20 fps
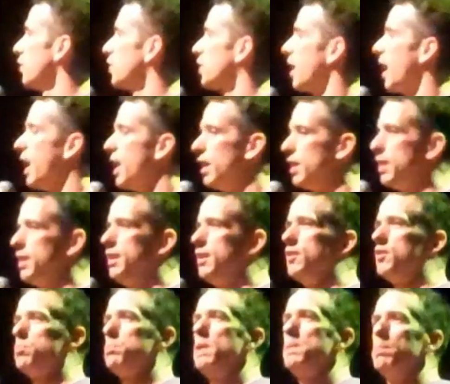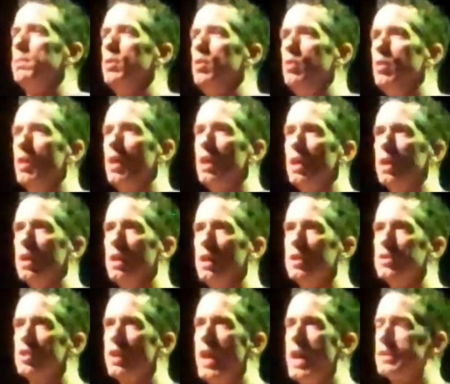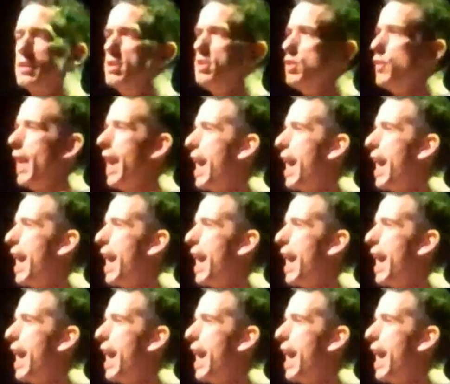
scalies, people who are attracted to